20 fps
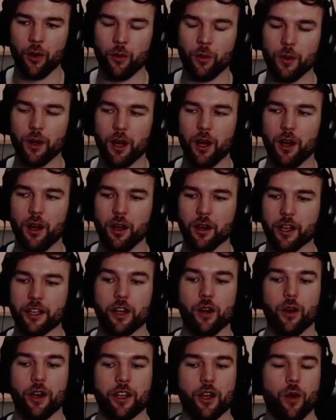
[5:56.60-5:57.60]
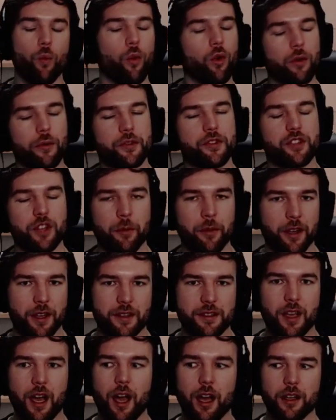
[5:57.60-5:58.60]
know, like a wolf summon
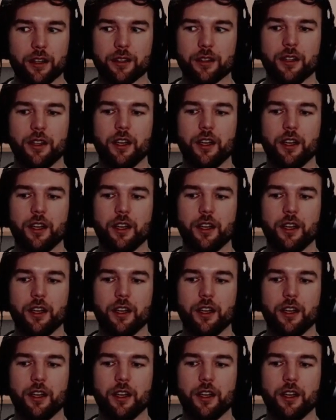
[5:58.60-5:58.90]
attack